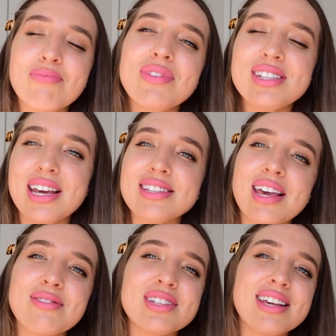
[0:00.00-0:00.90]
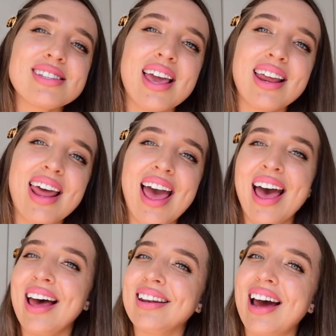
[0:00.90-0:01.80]
Stay safe, stay sane,
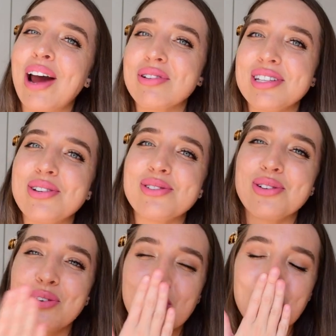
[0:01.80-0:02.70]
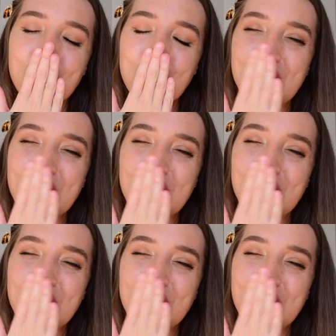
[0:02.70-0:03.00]
and I will see you soon.